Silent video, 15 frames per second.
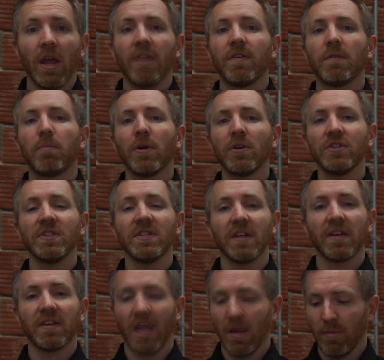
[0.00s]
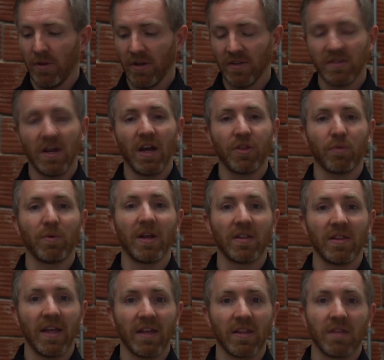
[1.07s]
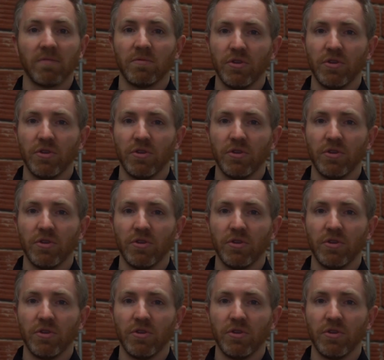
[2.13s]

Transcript: If you're purchasing a cable and it's not the right length,